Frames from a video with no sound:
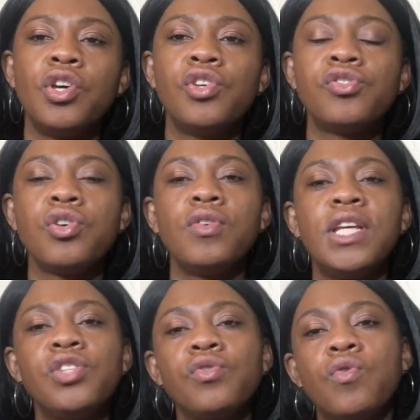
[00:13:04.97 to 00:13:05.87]
So you
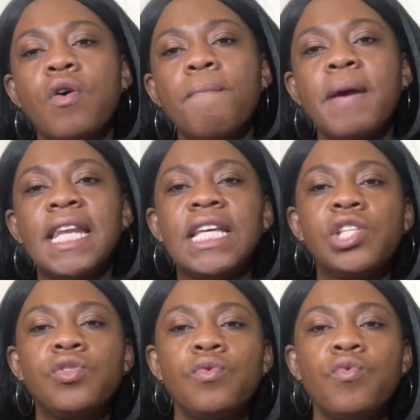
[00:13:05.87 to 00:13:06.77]
need to compare the
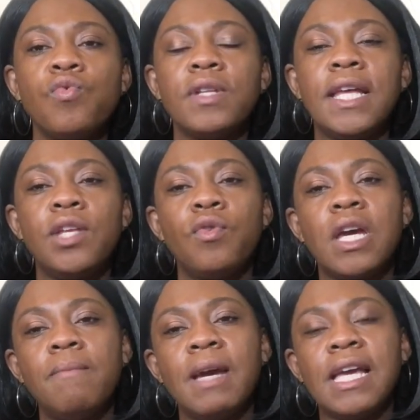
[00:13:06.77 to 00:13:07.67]
two, then you
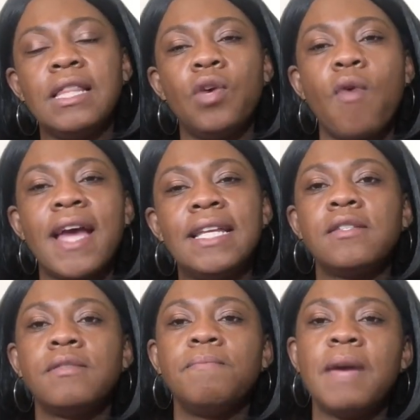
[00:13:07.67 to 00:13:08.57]
can make it the right
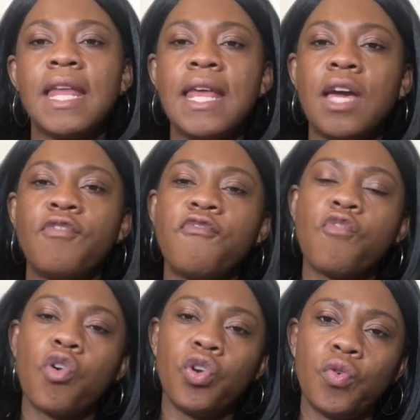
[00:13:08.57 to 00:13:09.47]
better
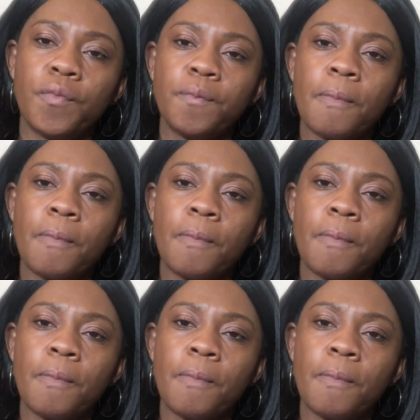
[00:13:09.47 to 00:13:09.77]
for you.